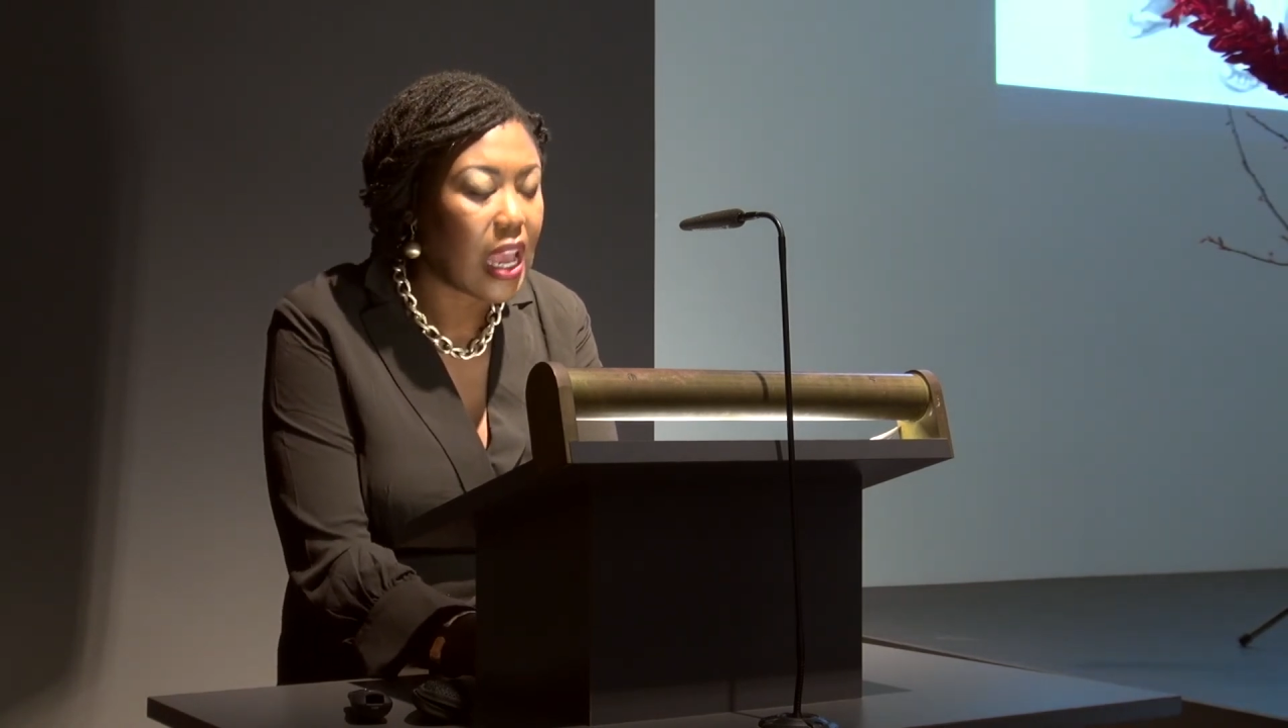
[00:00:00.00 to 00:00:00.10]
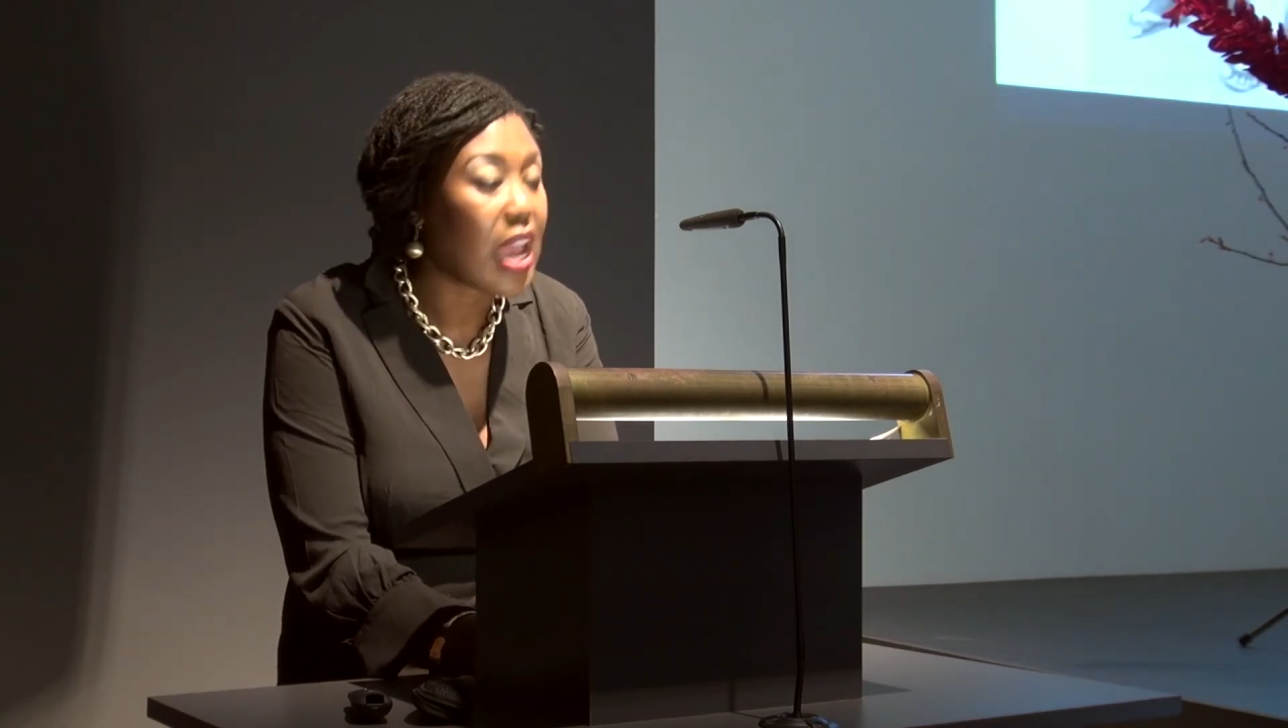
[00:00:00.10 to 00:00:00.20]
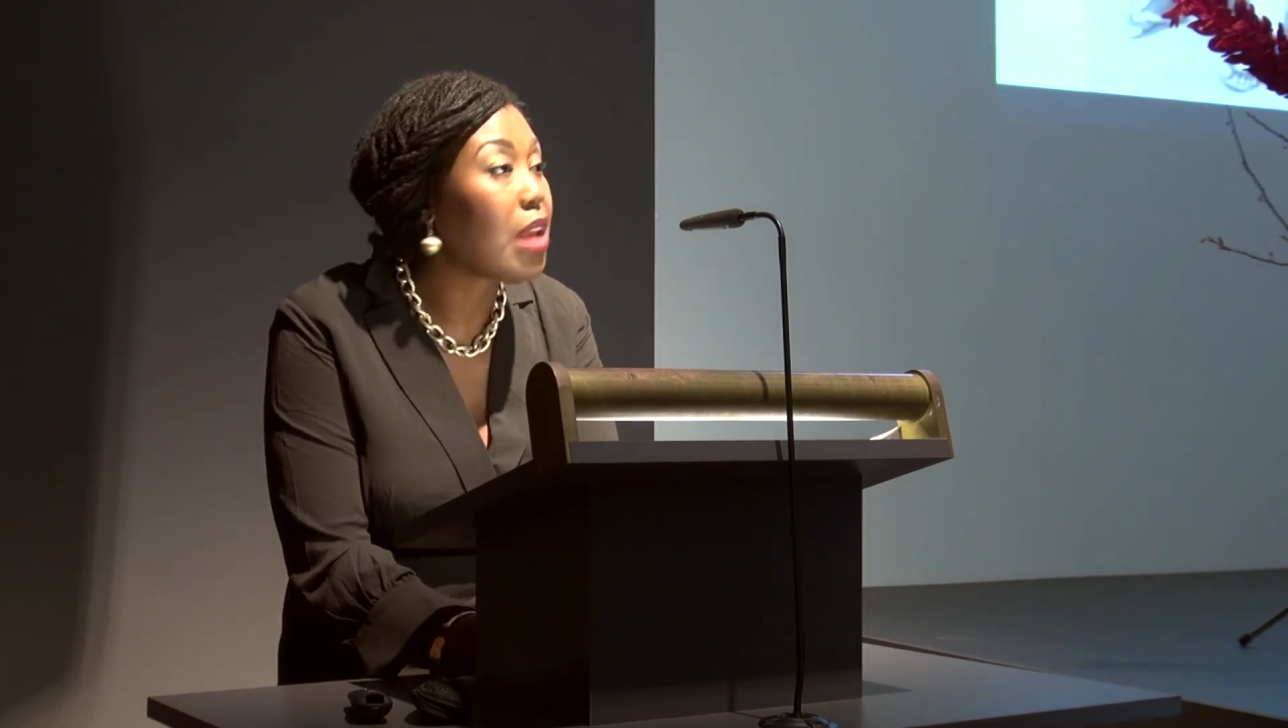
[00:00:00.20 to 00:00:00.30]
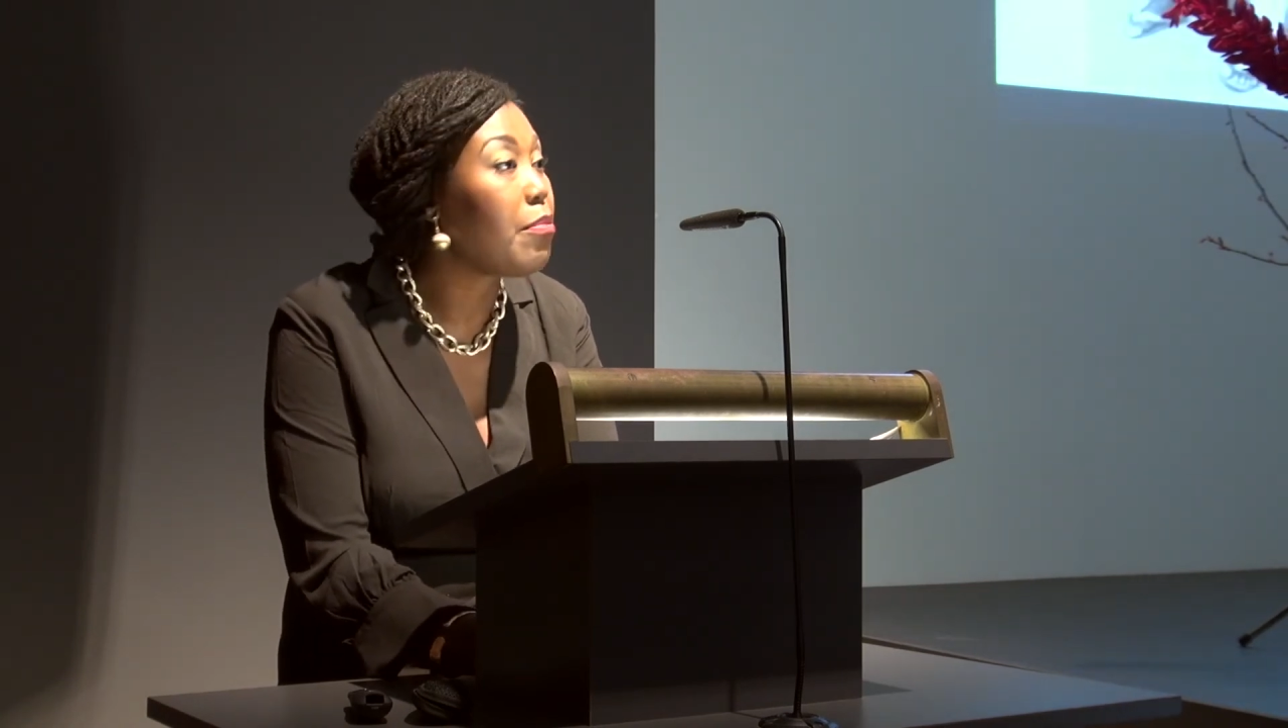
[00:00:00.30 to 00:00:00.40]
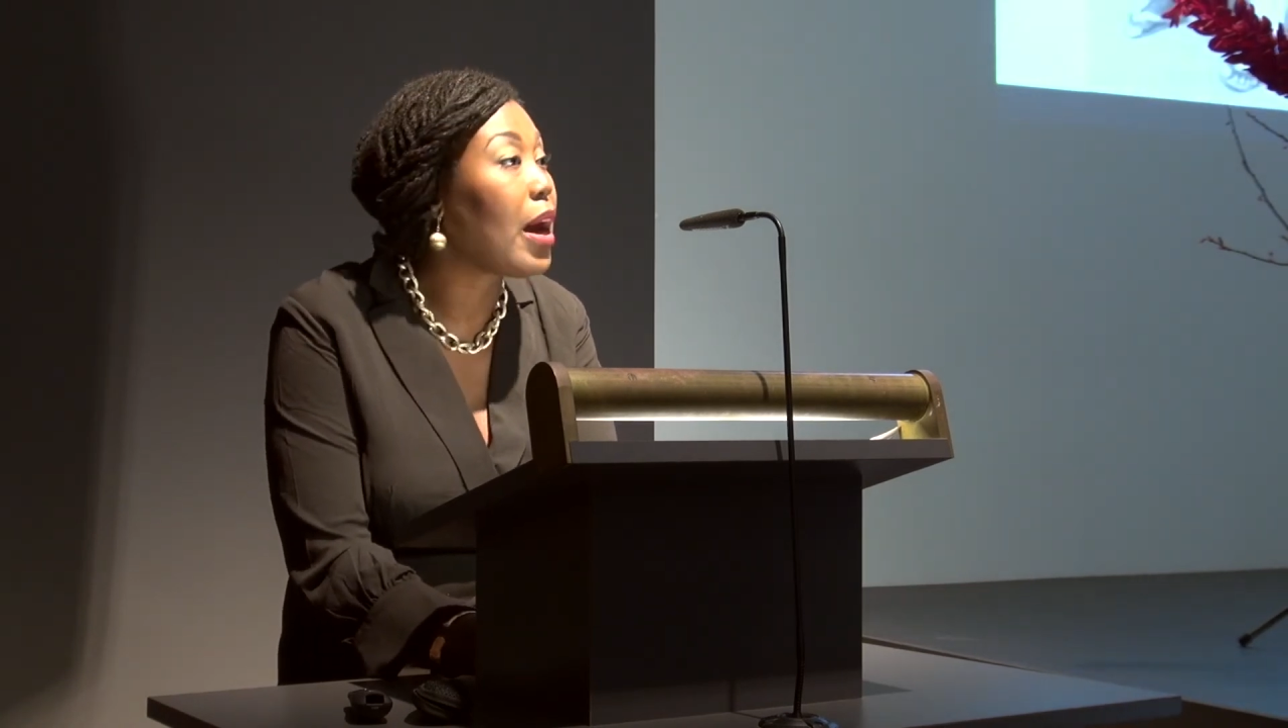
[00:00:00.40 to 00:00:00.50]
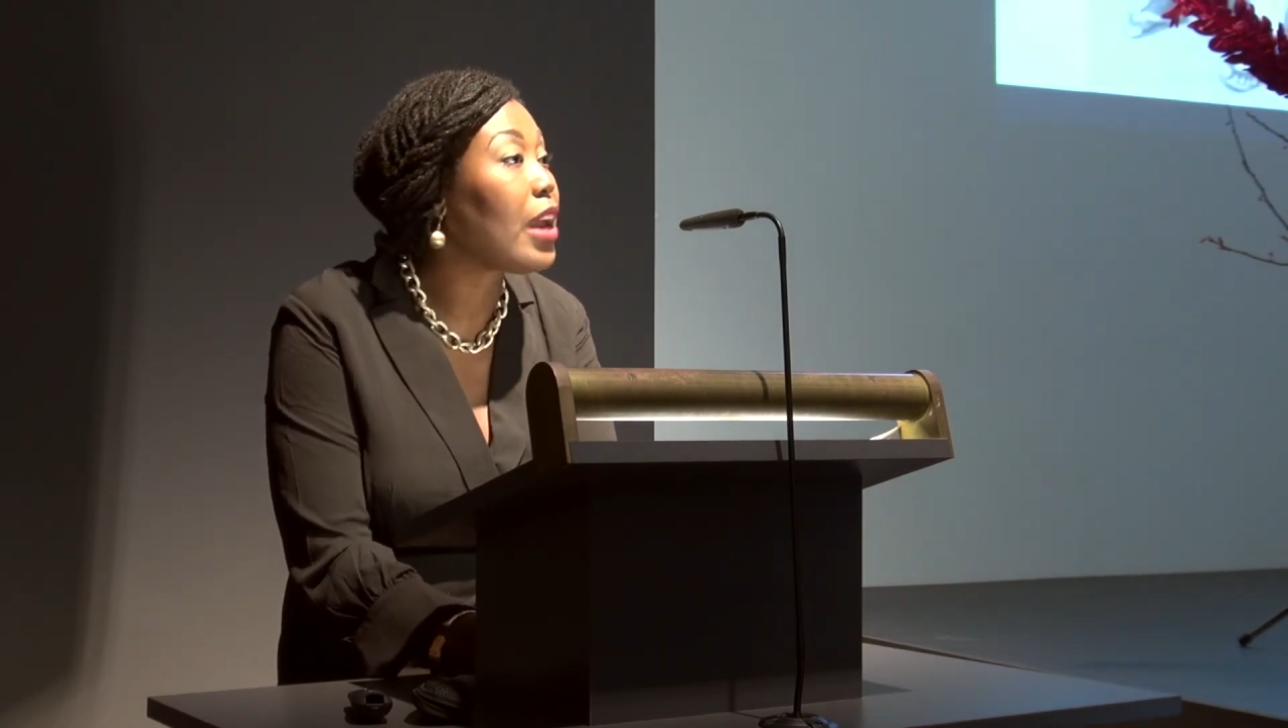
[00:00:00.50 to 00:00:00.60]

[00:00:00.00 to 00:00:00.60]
In my